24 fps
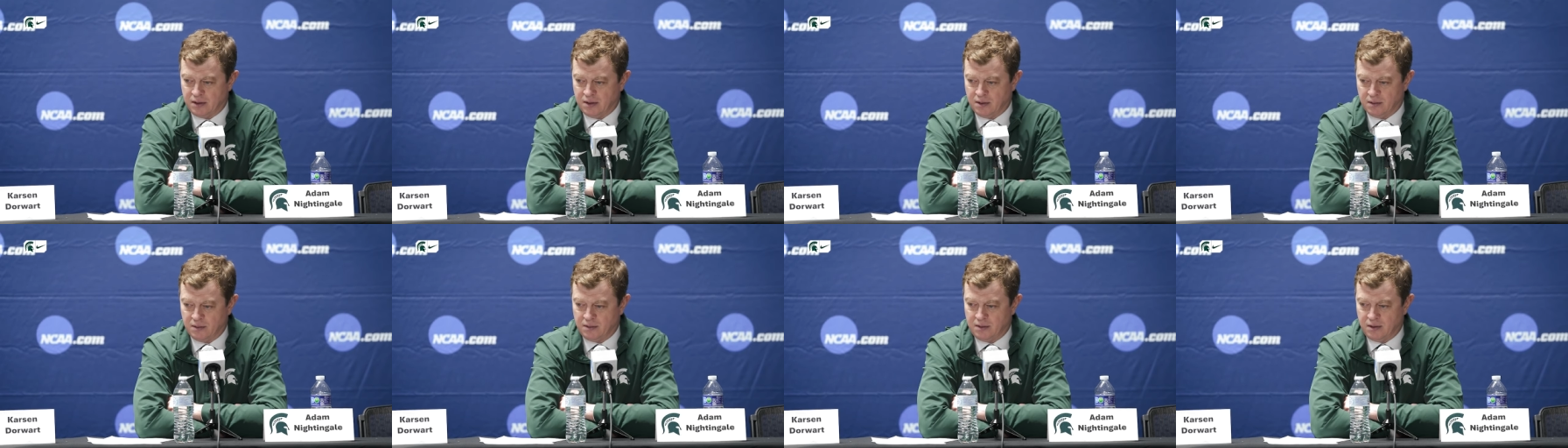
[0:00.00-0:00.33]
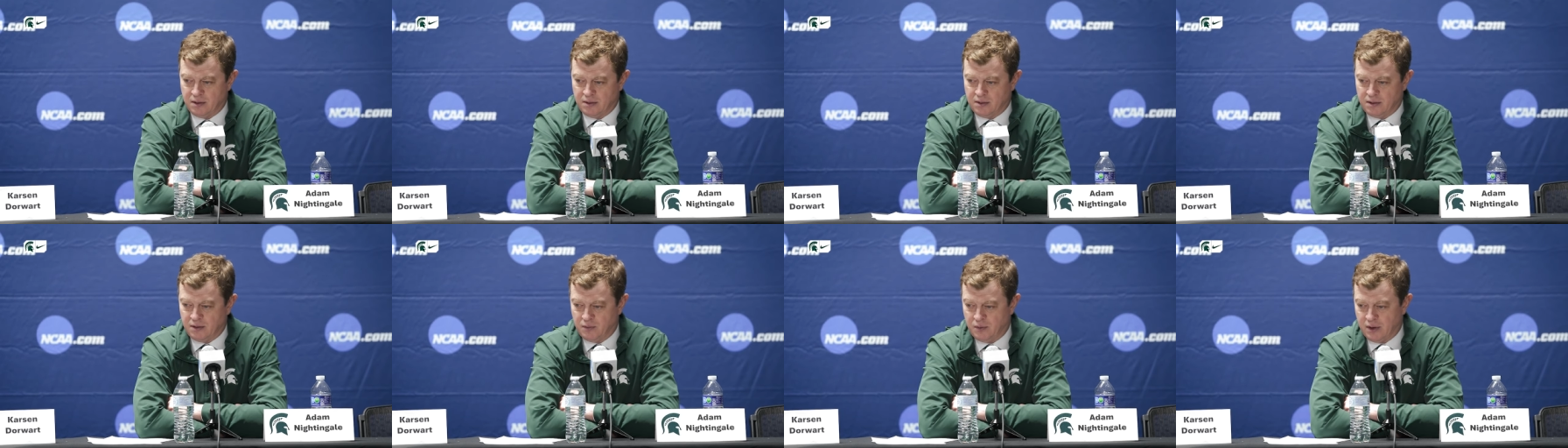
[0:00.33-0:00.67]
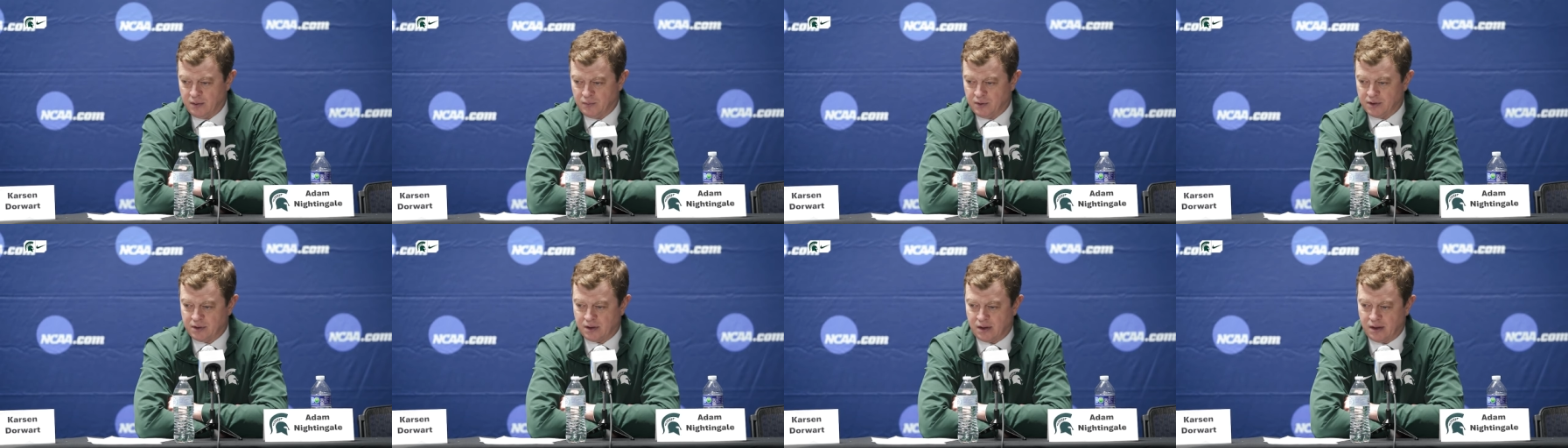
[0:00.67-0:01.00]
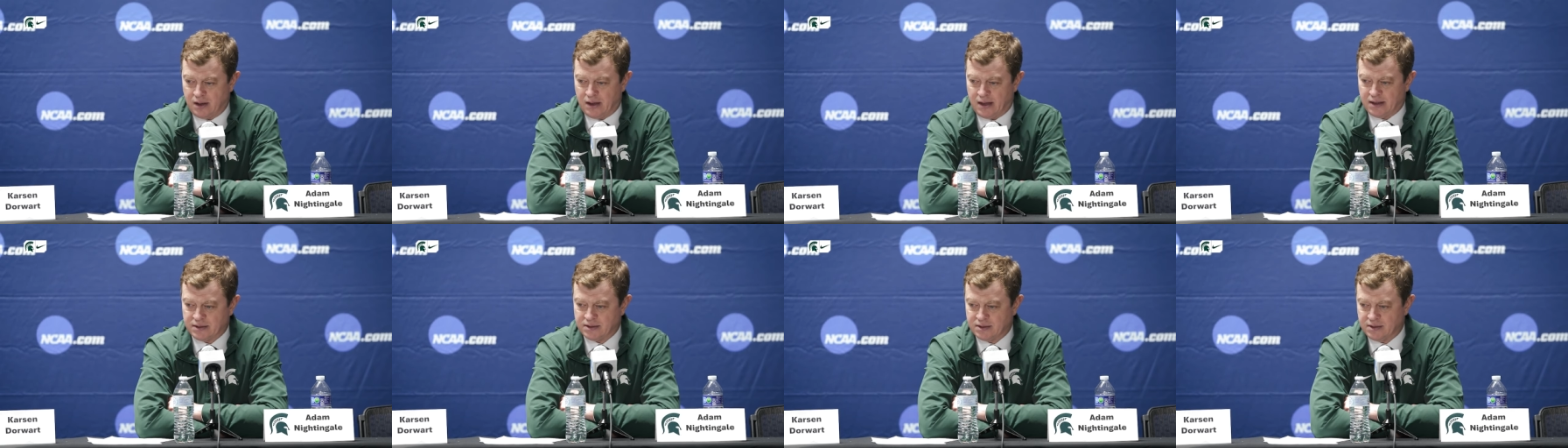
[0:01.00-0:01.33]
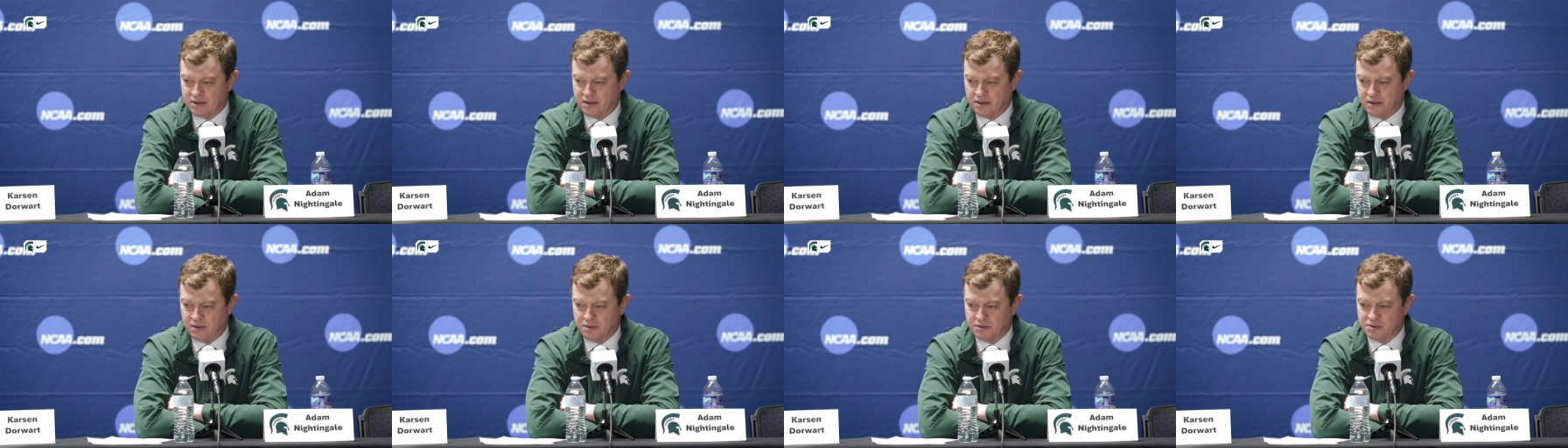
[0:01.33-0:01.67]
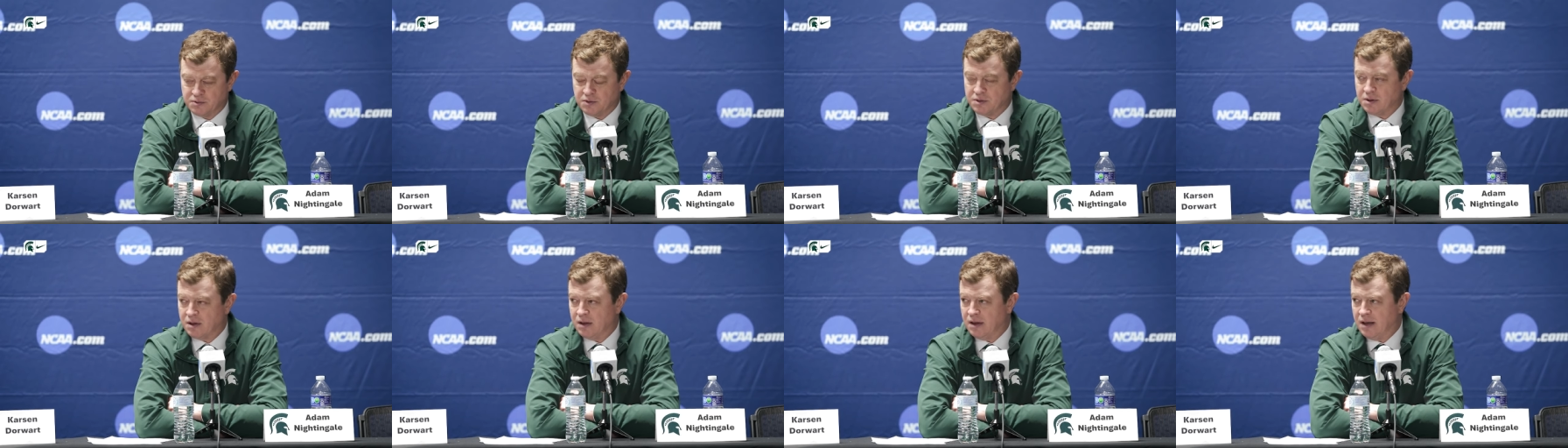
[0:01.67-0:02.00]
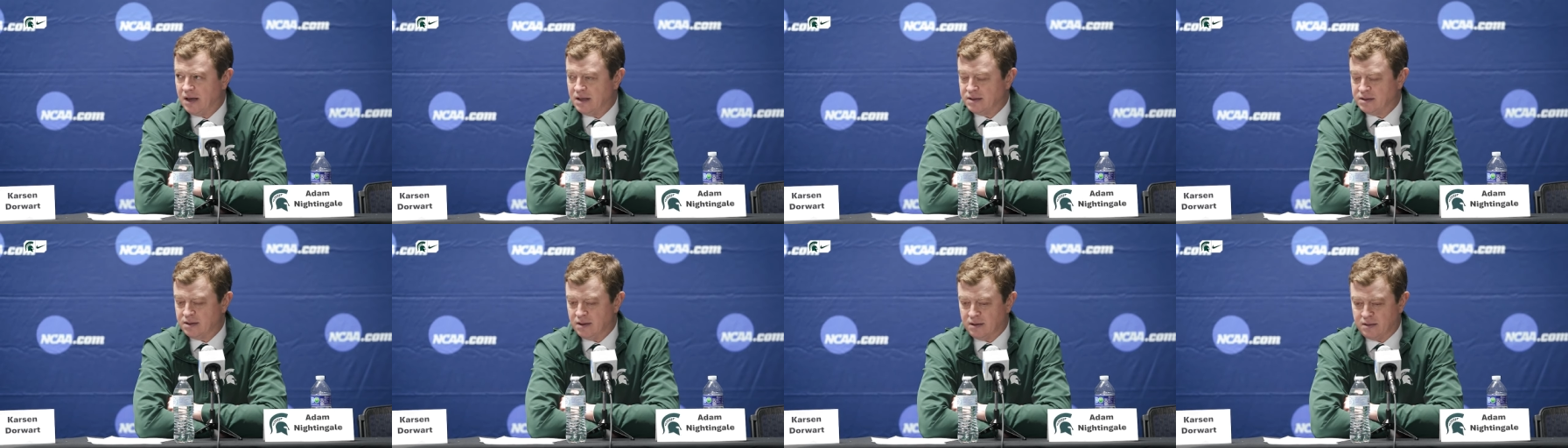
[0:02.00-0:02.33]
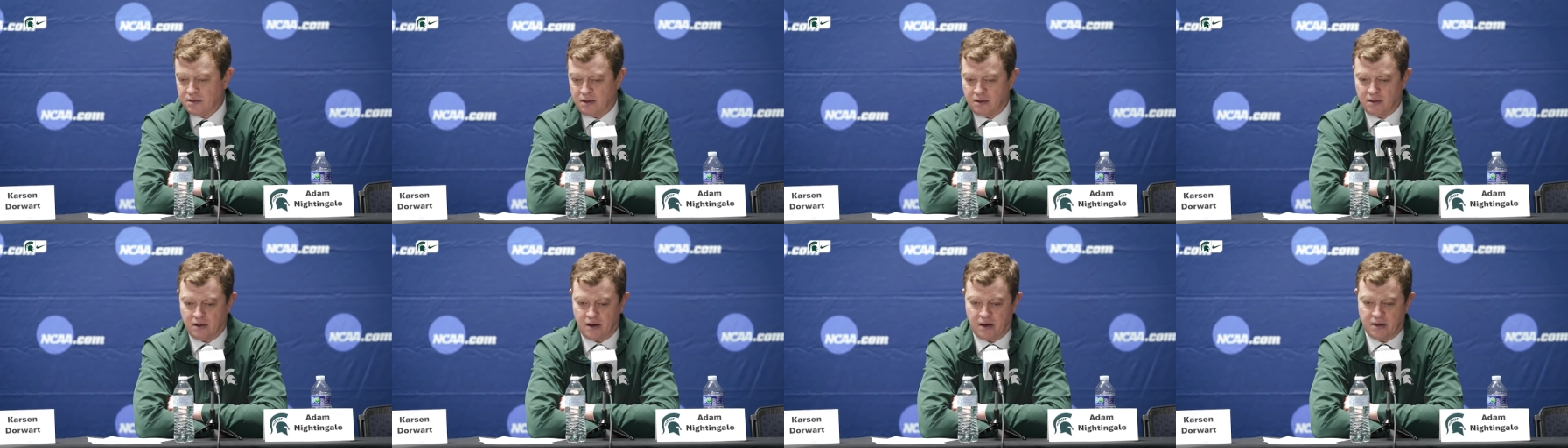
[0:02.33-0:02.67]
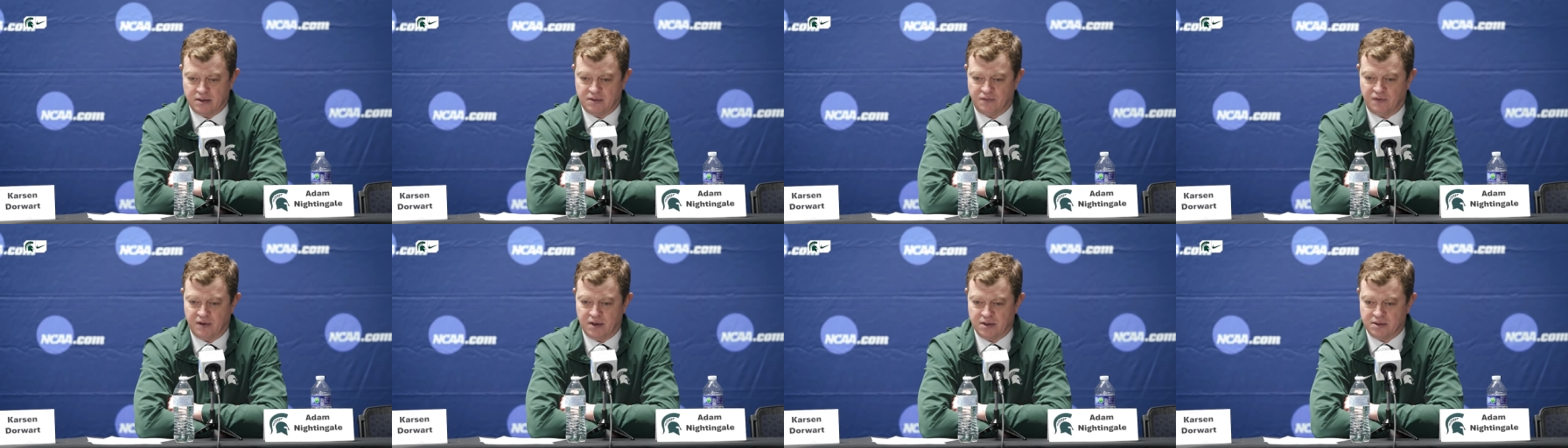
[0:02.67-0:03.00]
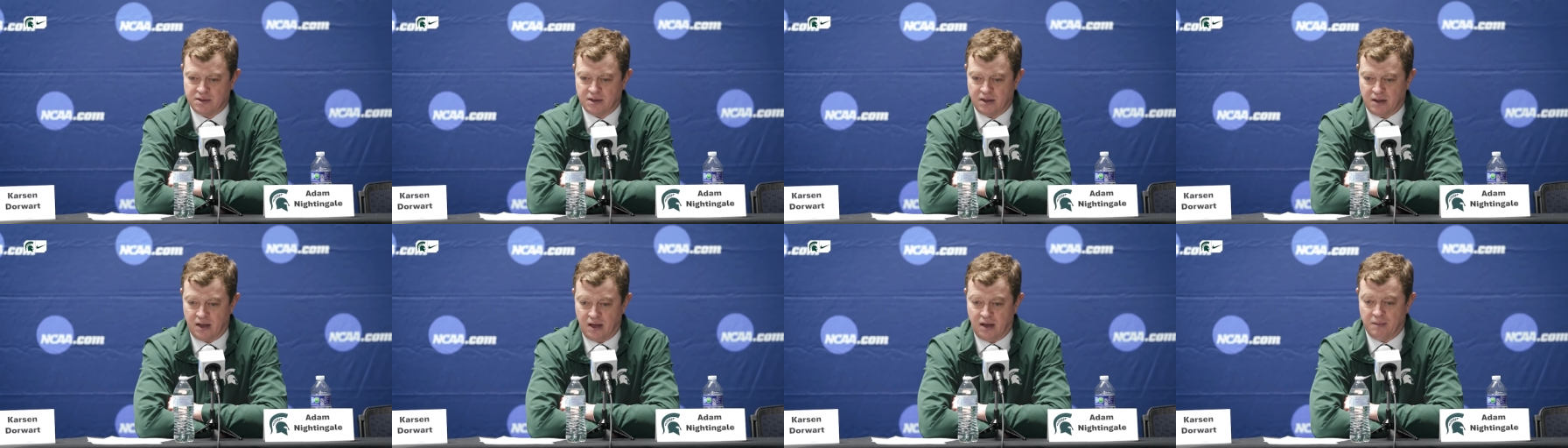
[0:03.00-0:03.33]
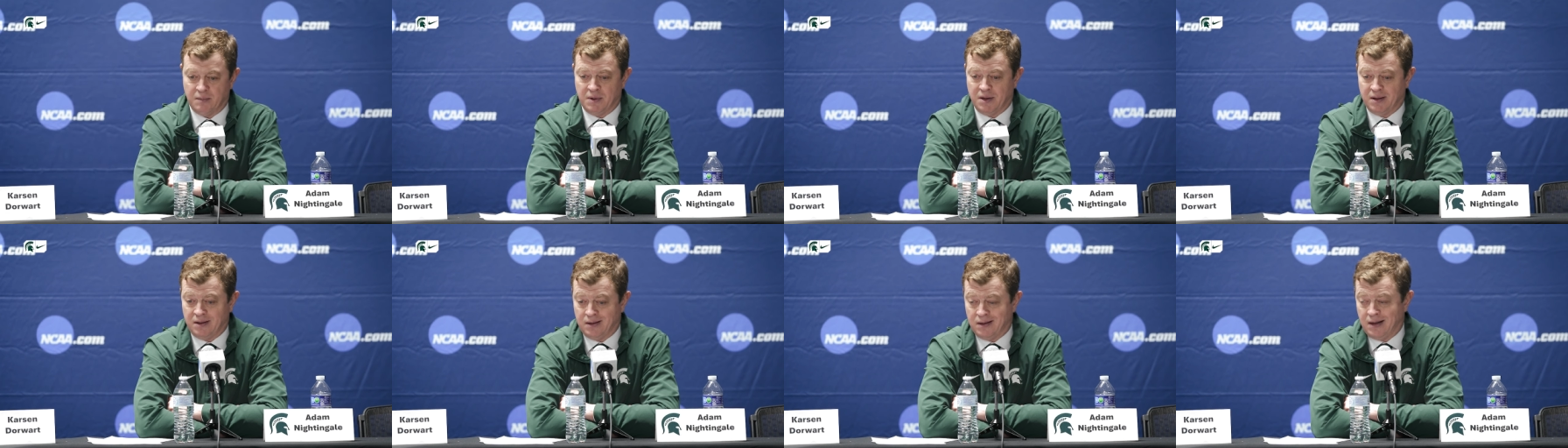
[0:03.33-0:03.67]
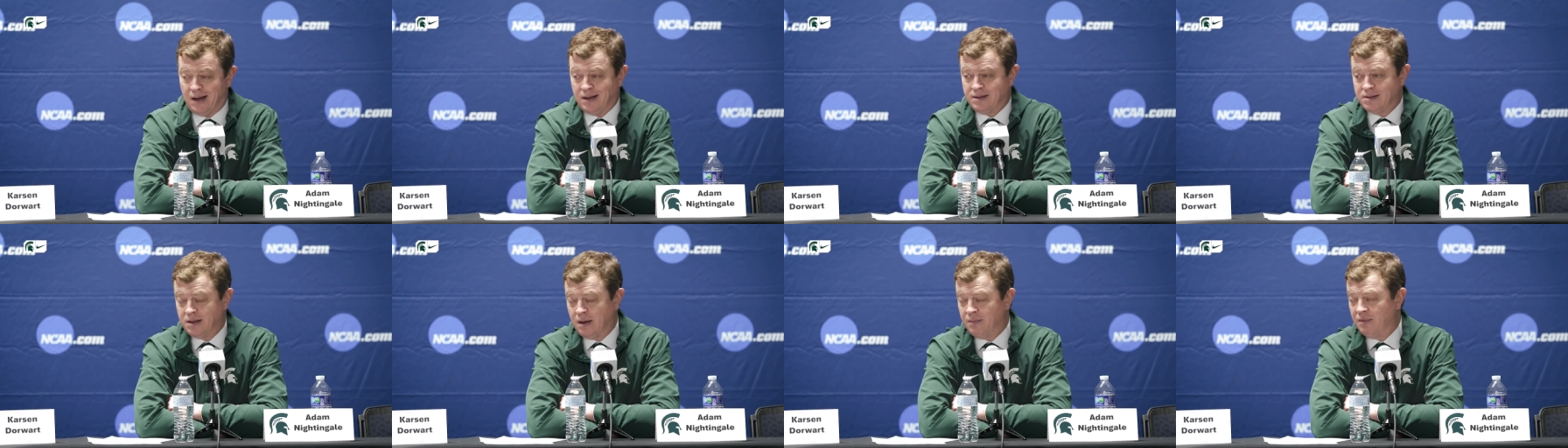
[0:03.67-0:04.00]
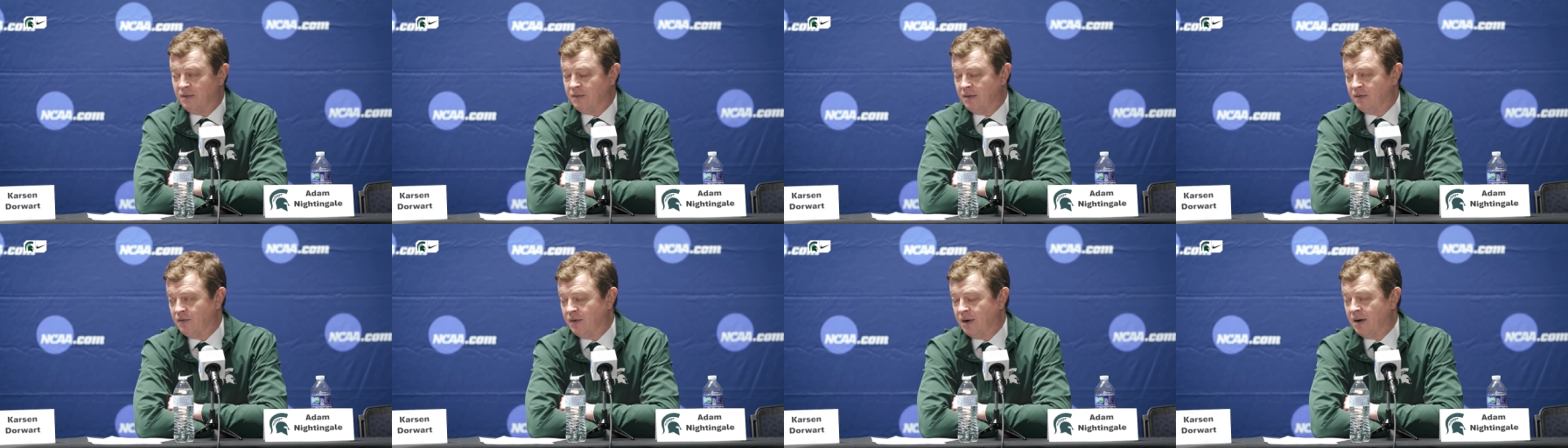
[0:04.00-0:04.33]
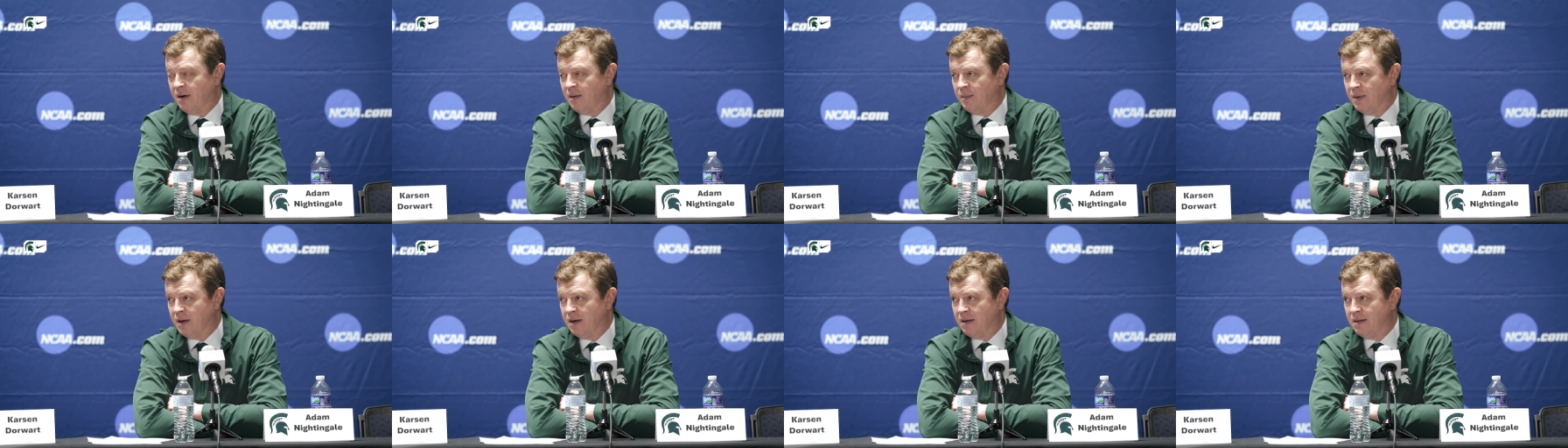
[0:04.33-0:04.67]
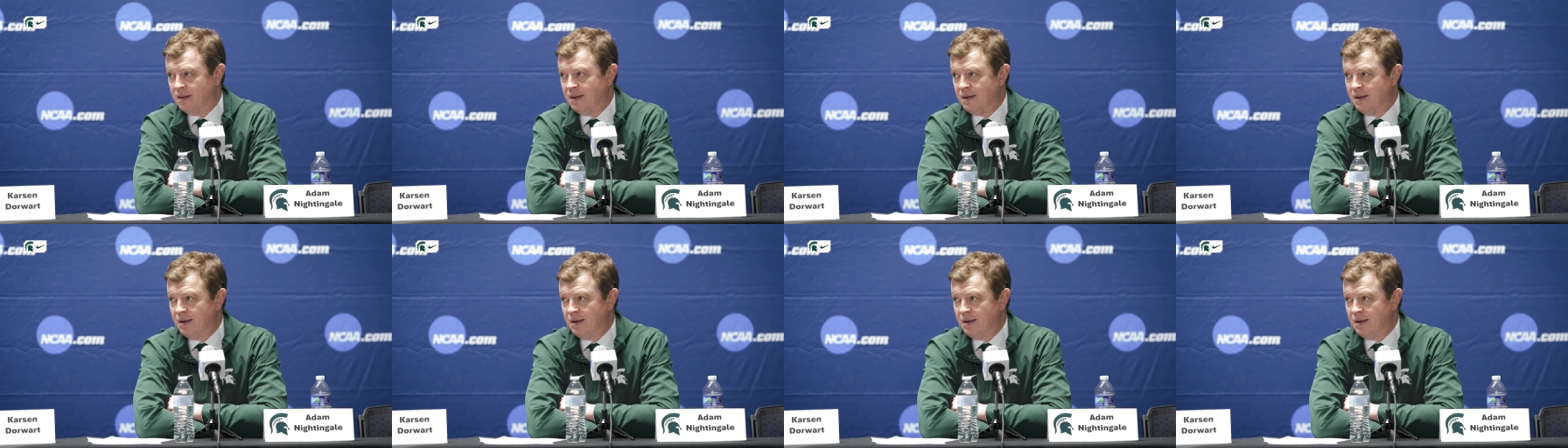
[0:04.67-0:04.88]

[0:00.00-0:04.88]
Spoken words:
You win with class and you lose with class, and I thought our guys finished the game in that type of environment